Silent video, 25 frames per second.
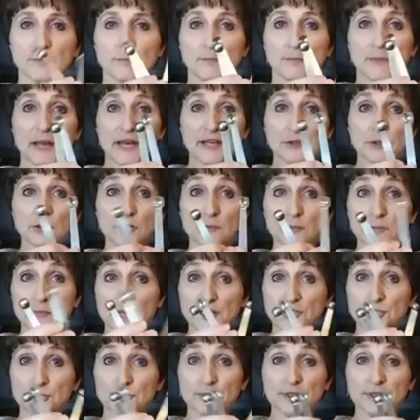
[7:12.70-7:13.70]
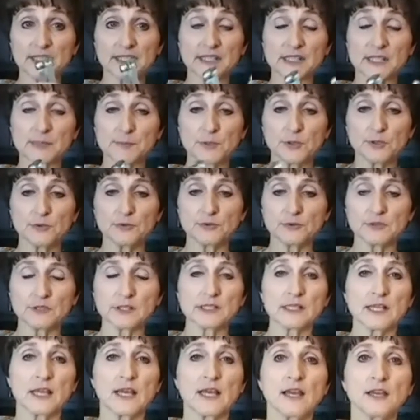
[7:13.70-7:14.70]
metal measuring
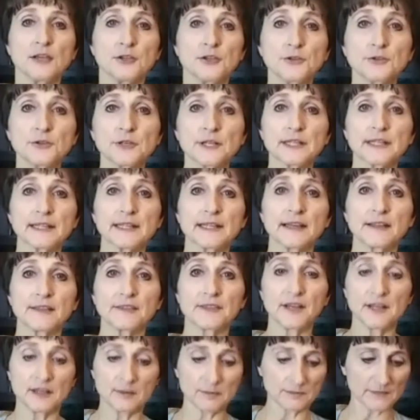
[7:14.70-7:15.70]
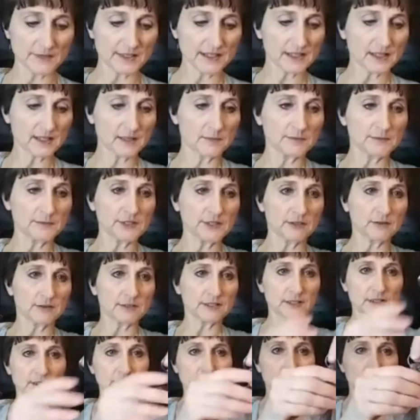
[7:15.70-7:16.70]
spoons. You can get them, they come, in
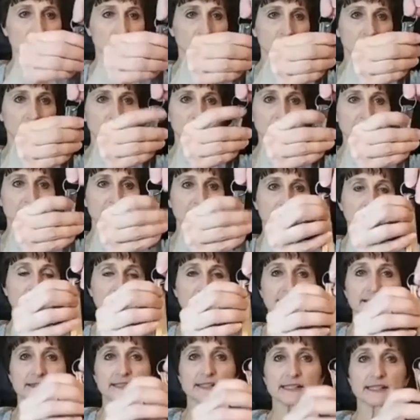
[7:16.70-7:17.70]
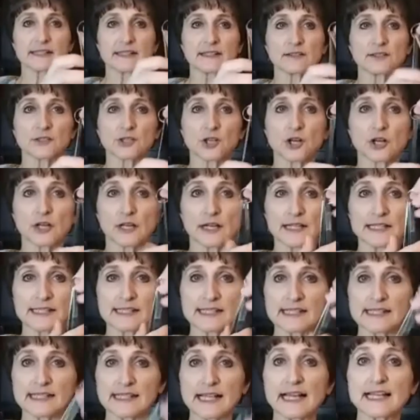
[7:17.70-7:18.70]
a little ring like this, and there's all
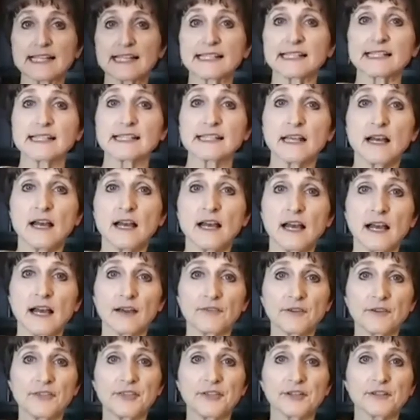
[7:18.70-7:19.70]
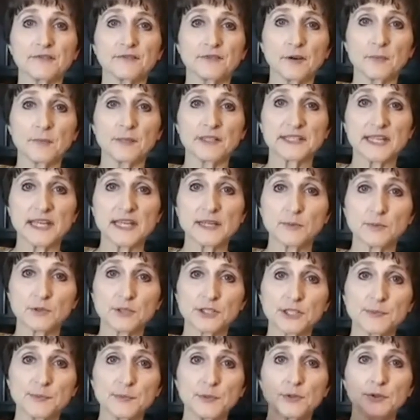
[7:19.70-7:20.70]
kinds of sizes, everything from a
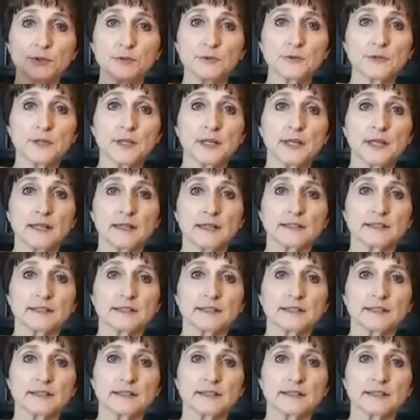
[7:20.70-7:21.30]
tablespoon,